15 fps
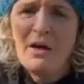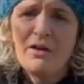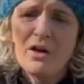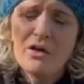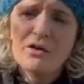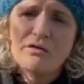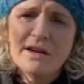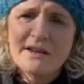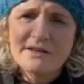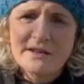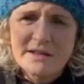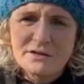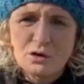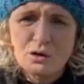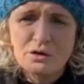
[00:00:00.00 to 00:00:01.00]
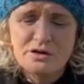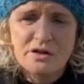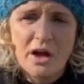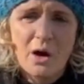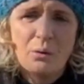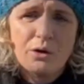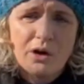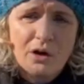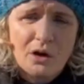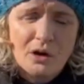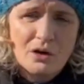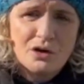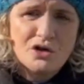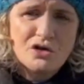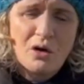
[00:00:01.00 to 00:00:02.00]
The other reason is also you can
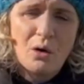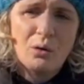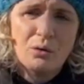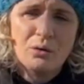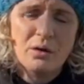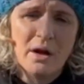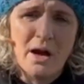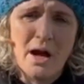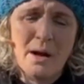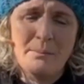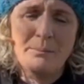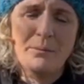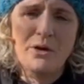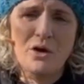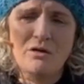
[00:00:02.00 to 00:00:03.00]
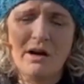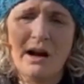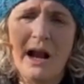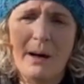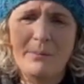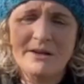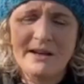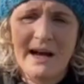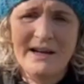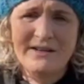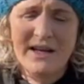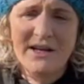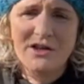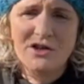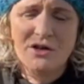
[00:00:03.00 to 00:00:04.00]
control your
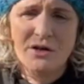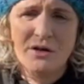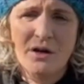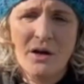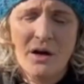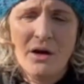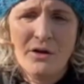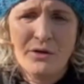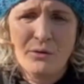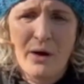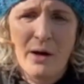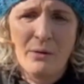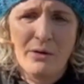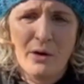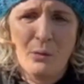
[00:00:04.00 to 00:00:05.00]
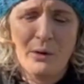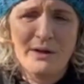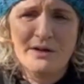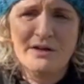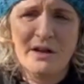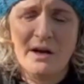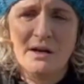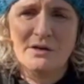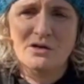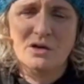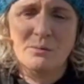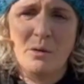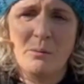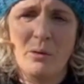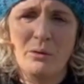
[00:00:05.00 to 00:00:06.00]
acclimatisation throughout the winter and
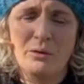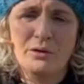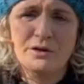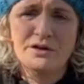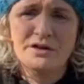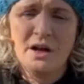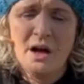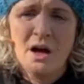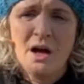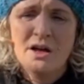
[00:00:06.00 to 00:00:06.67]
summer months.